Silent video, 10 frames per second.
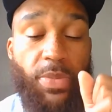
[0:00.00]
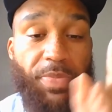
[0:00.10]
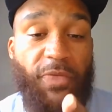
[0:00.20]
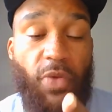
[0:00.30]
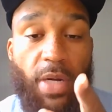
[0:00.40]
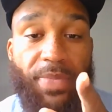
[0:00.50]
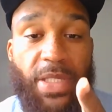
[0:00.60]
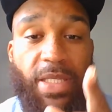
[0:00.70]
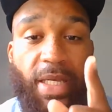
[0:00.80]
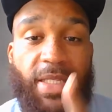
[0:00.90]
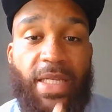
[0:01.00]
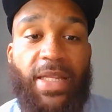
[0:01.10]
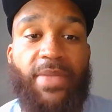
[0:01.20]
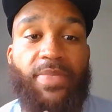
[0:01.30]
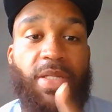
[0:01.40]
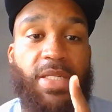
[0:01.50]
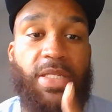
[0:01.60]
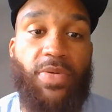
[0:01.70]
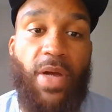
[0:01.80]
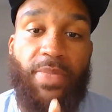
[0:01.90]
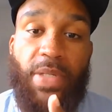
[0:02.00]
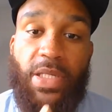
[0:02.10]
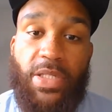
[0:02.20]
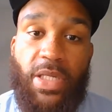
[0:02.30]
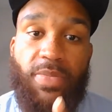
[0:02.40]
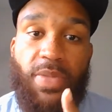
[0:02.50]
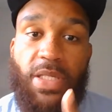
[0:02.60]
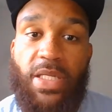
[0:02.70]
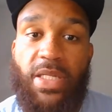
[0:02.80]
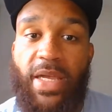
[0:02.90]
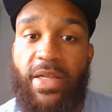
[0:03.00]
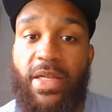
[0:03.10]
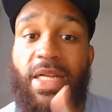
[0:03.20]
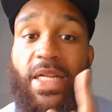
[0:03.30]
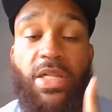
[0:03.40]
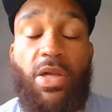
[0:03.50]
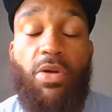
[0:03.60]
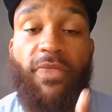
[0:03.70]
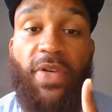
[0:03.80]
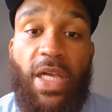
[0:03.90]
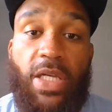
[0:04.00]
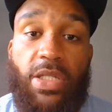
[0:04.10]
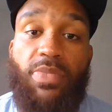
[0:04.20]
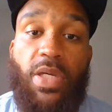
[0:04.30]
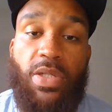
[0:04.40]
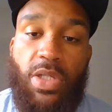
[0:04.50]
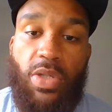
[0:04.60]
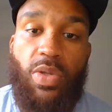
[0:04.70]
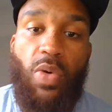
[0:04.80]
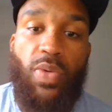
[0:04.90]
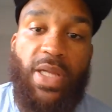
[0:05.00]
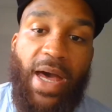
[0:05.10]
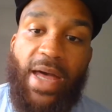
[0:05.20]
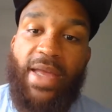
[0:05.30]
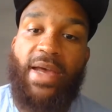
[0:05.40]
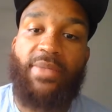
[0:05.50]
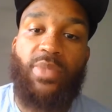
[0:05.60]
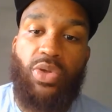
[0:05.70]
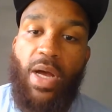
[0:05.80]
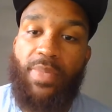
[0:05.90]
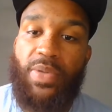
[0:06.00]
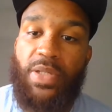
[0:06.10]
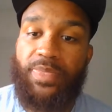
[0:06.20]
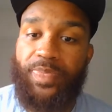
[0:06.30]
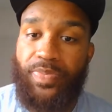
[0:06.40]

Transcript: But before I begin, y'all hit that like button, that subscribe button, that share button, hit that notification bell so you know when I am dropping.